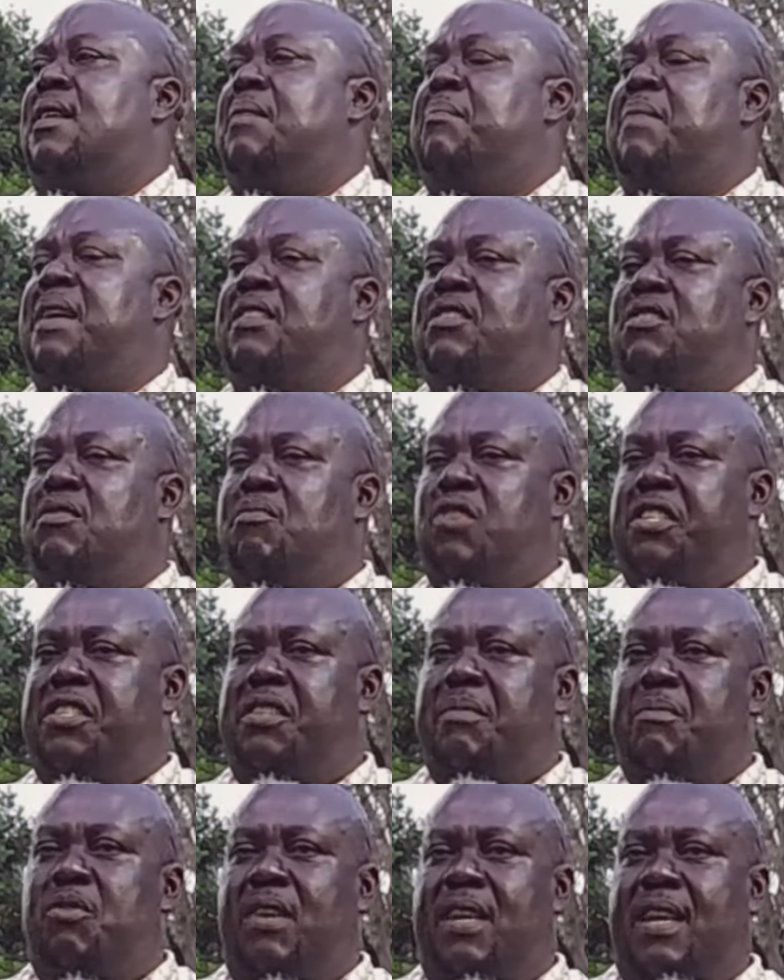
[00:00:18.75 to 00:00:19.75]
ambazo
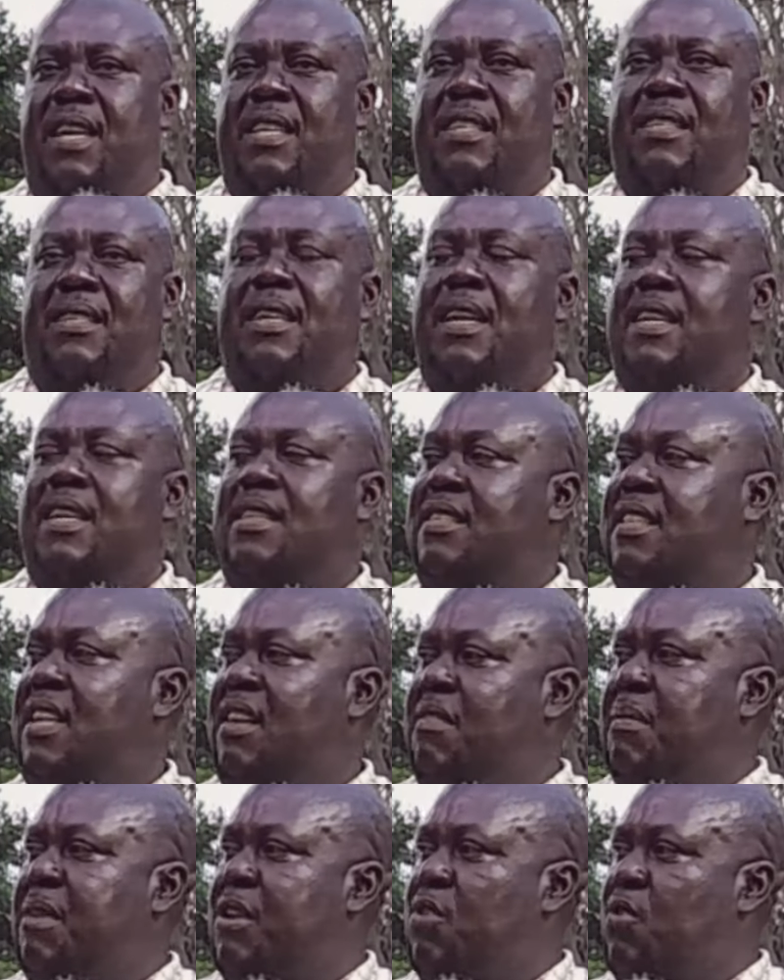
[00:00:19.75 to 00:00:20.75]
mheshimiwa rais na his
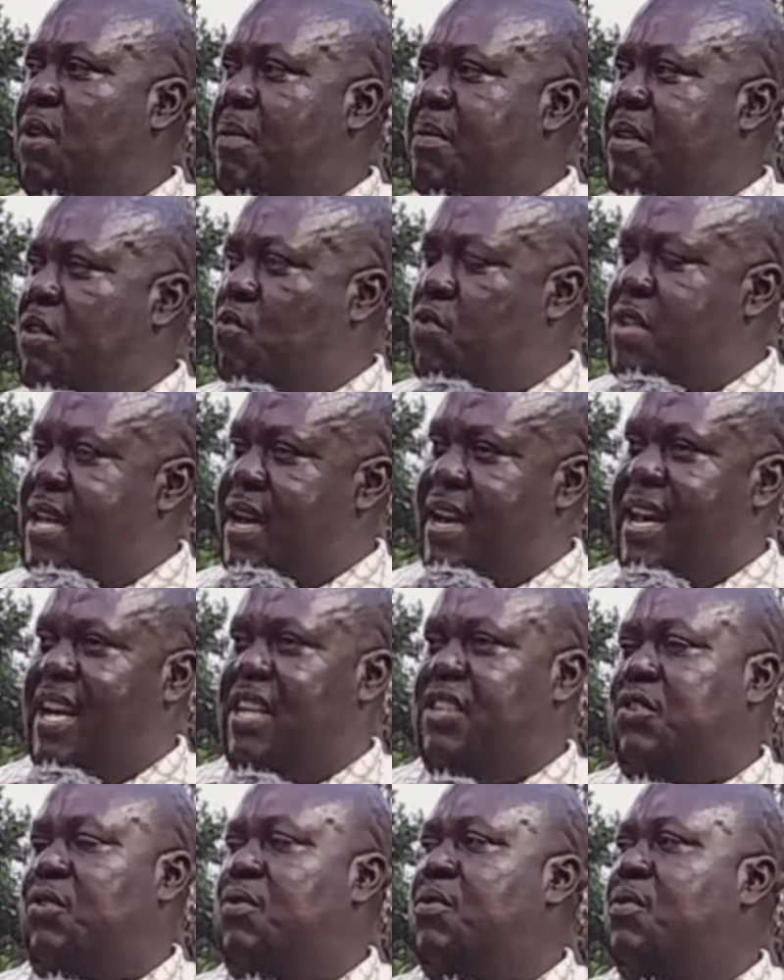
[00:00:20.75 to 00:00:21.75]
government wamekuja
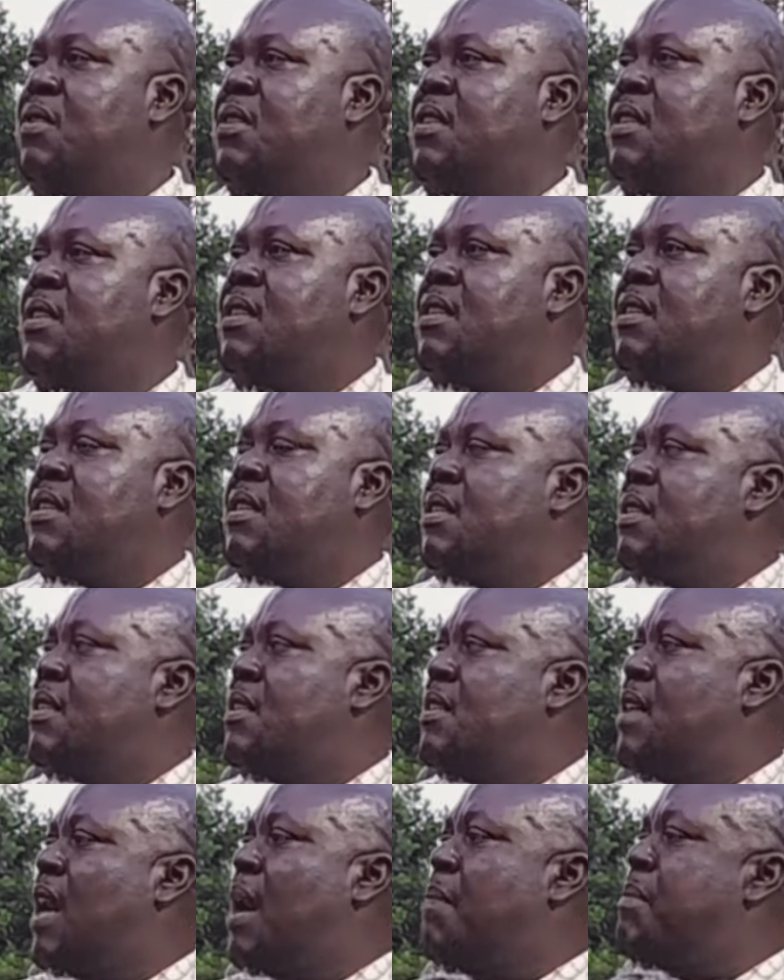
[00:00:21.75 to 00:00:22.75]
nazo,
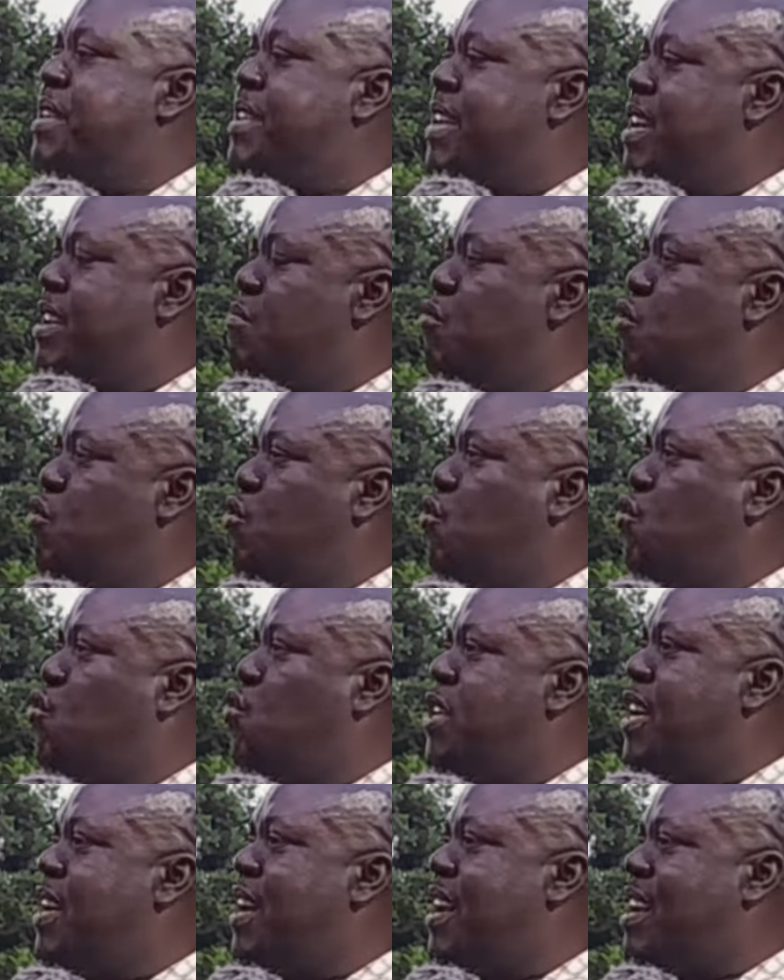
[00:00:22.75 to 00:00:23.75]
amejaribu
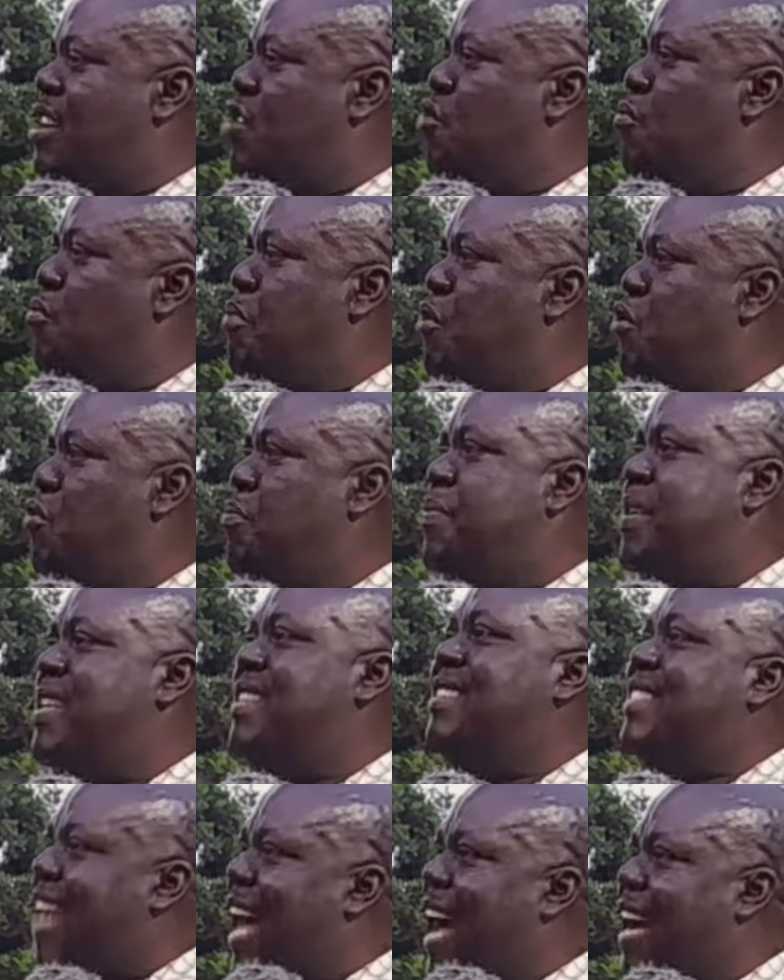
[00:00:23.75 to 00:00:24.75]
kukuja na new
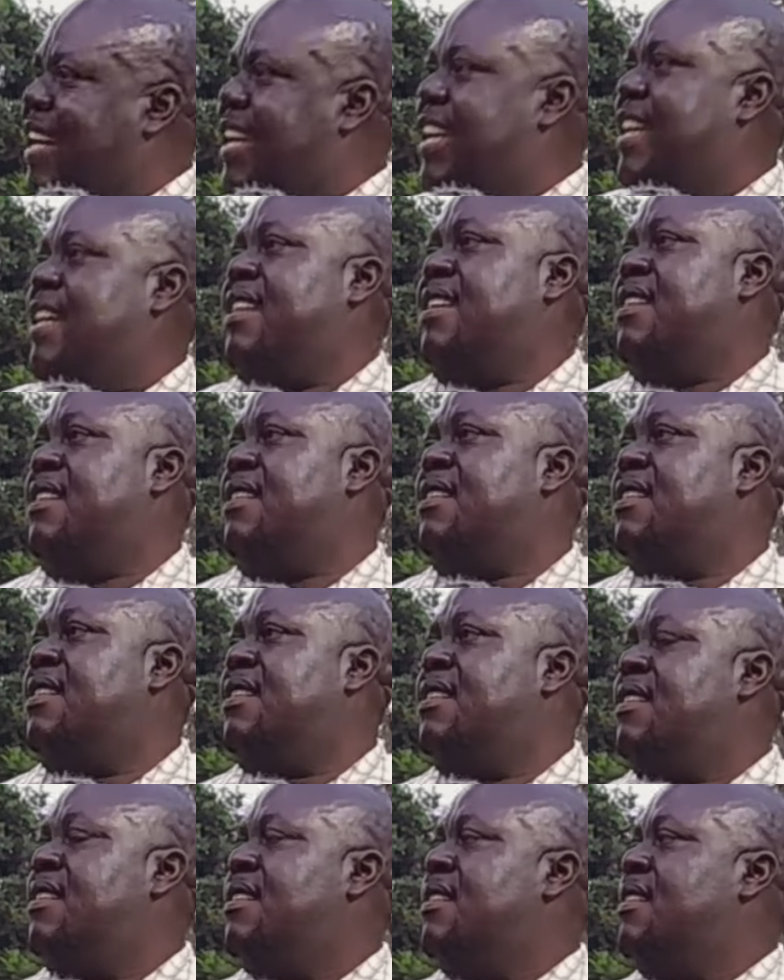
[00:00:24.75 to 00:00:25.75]
blueprint zake.
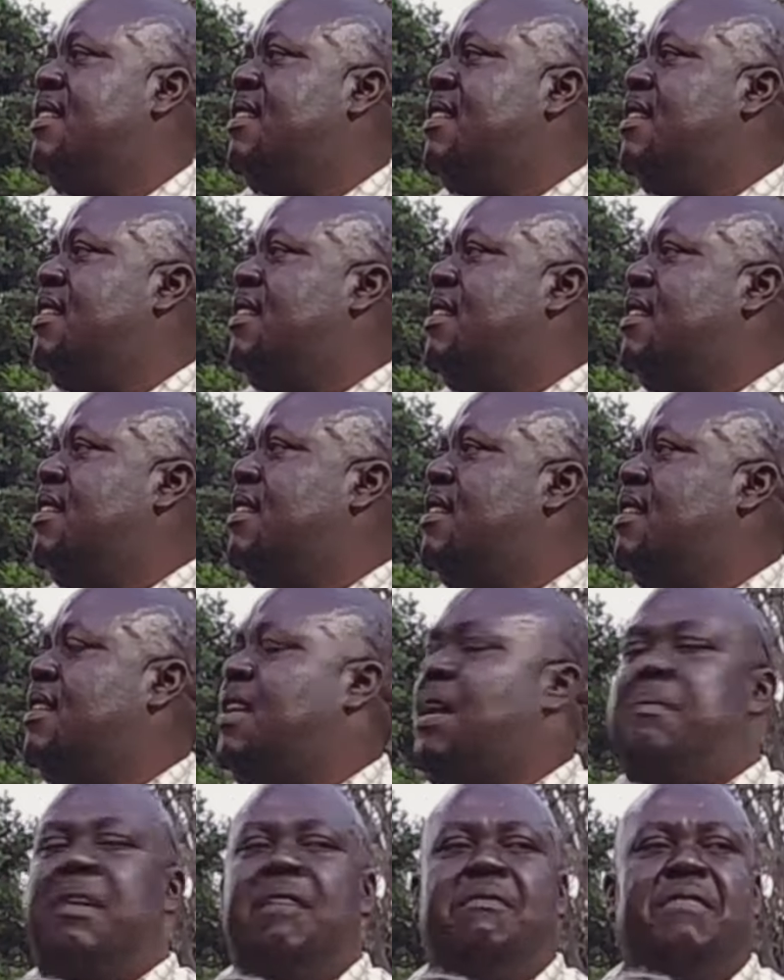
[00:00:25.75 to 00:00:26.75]

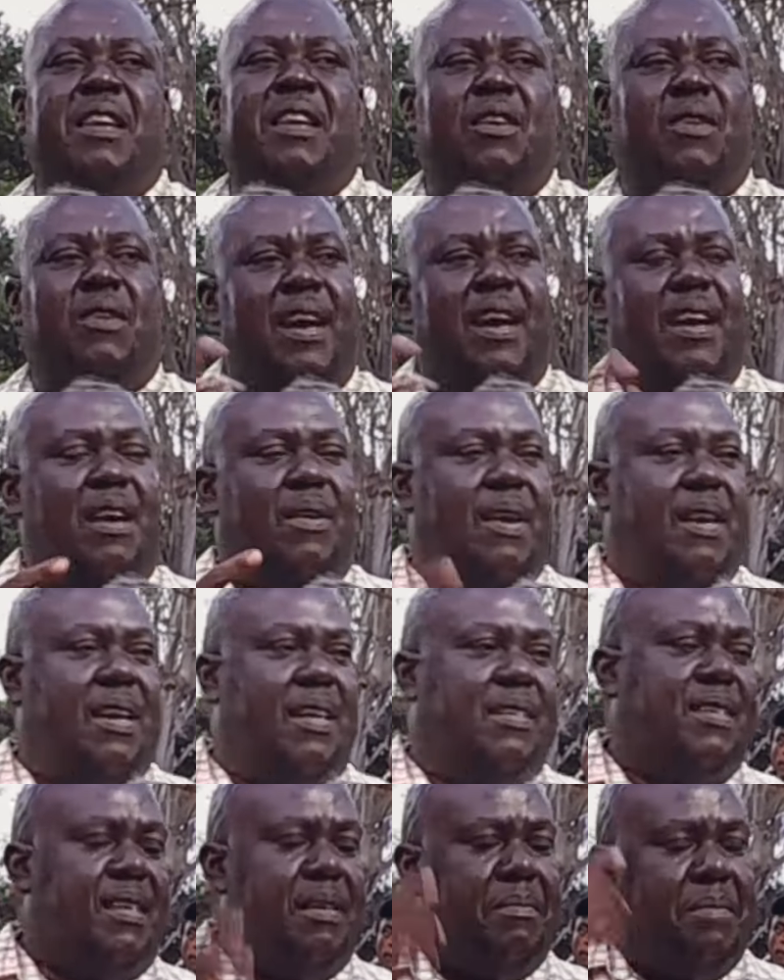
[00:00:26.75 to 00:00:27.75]
Kama vile waenga
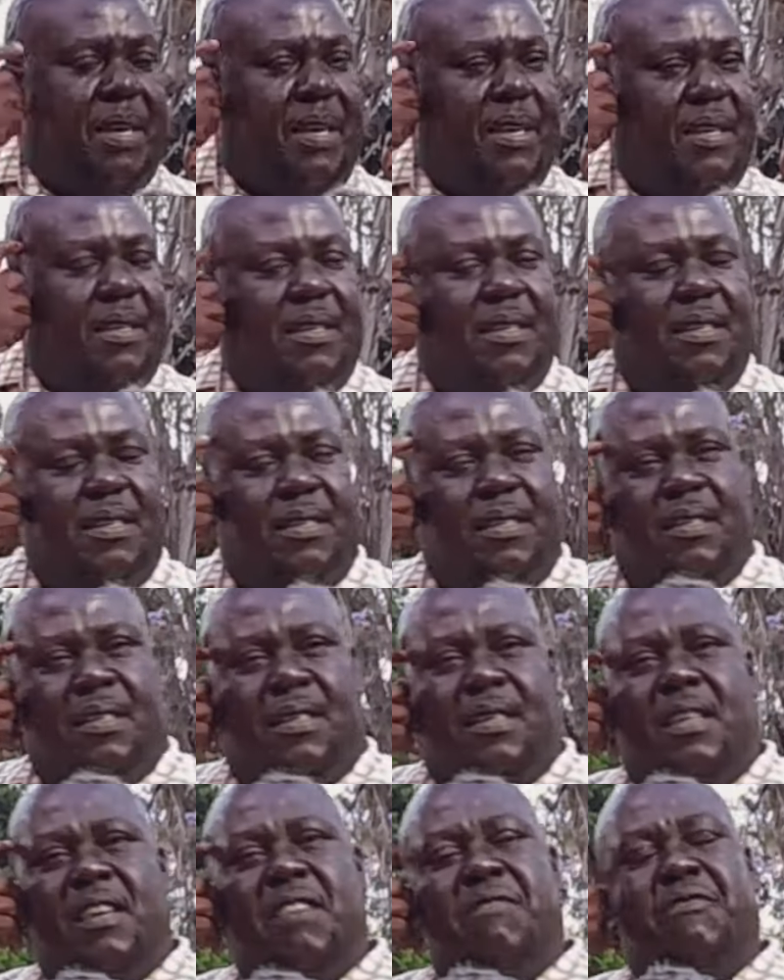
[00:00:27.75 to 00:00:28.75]
wanasema,
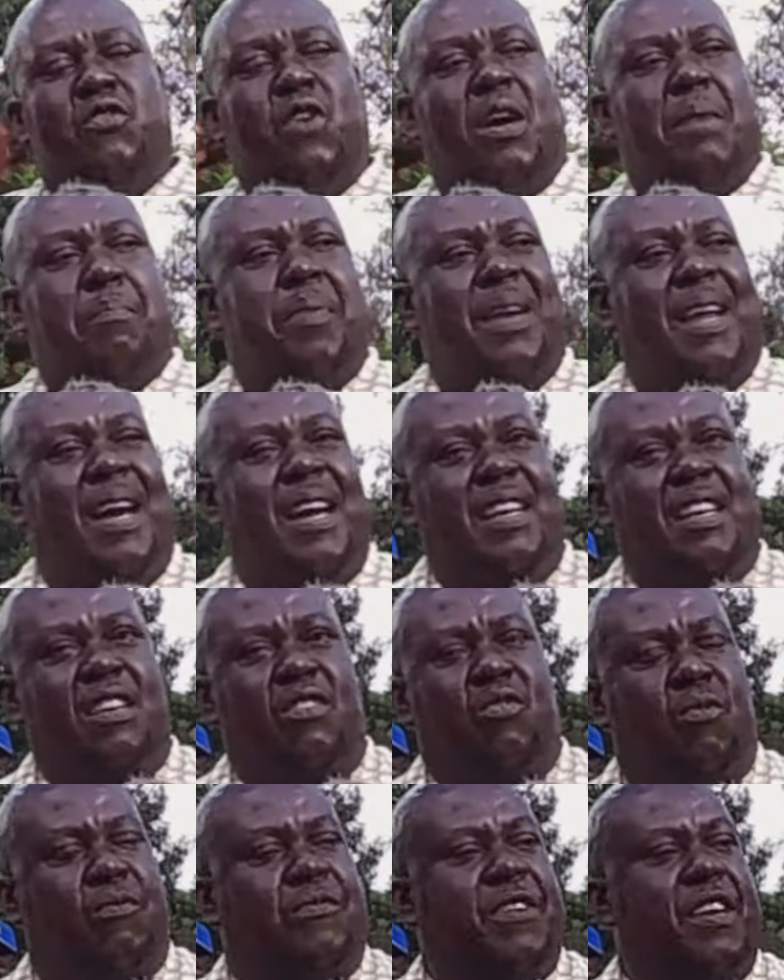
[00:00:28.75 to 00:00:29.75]
if you are
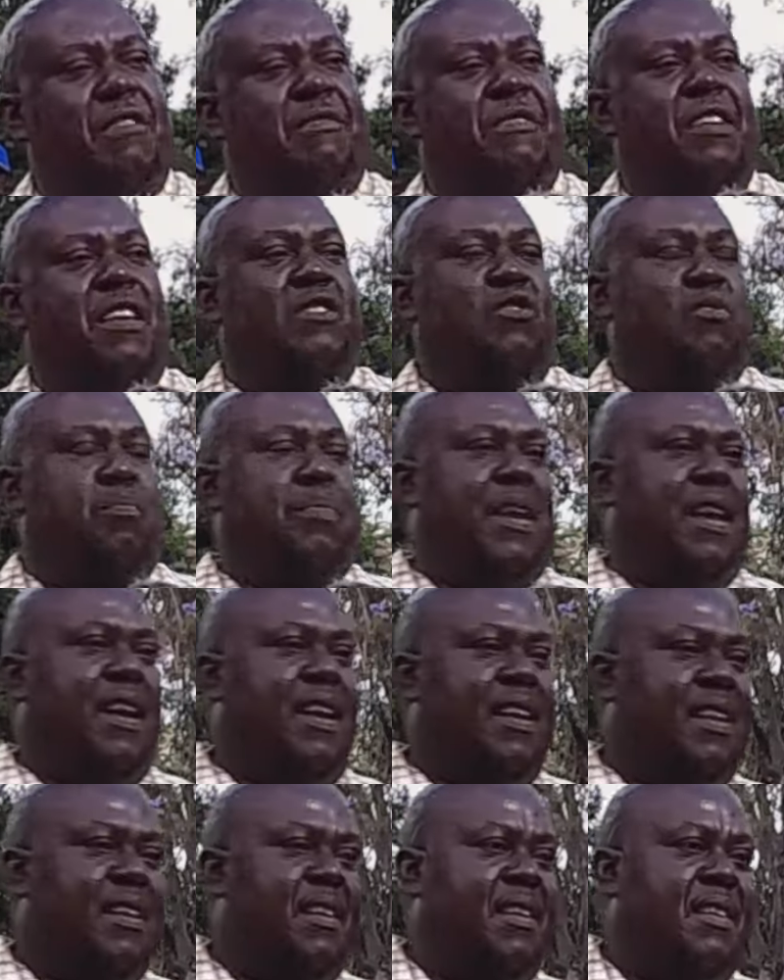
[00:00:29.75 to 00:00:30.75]
planning to fail, fail to
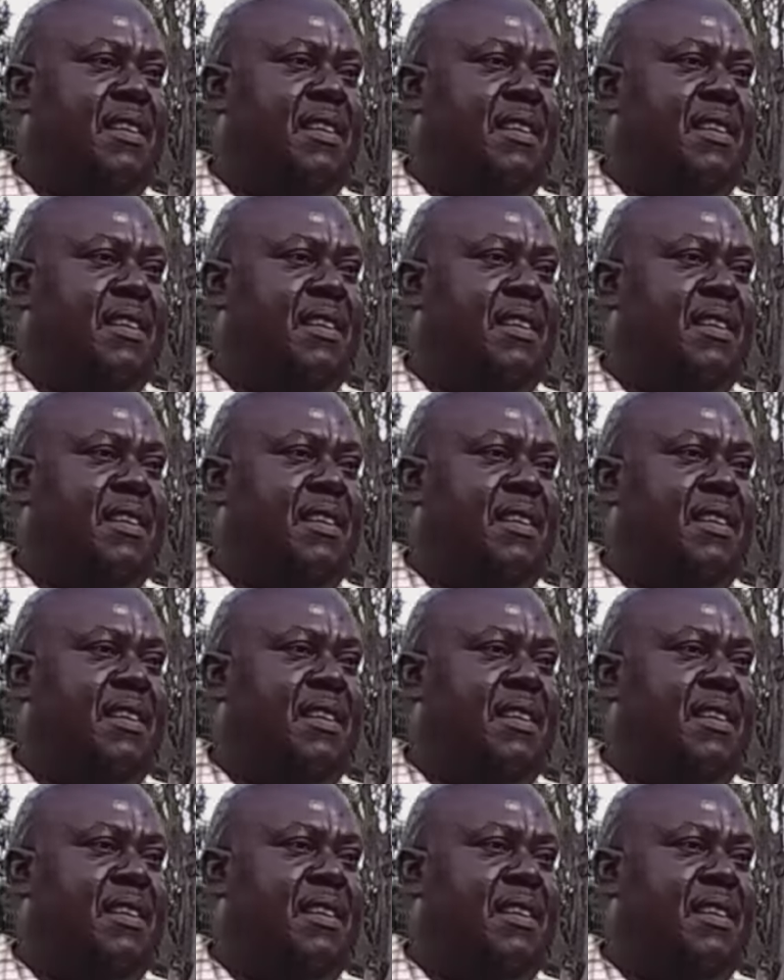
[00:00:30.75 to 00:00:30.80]
plan.